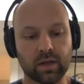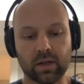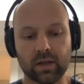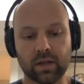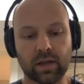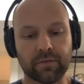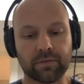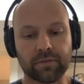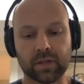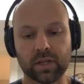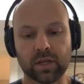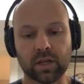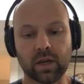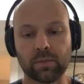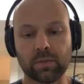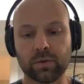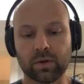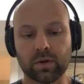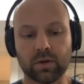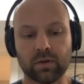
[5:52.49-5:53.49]
definitely a
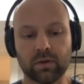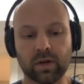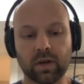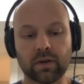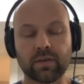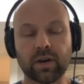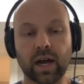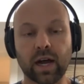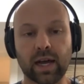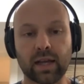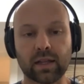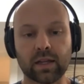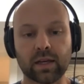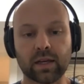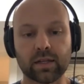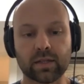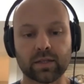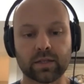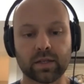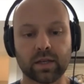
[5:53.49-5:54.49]
number of
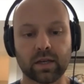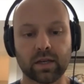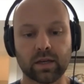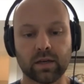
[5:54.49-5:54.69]
highlights.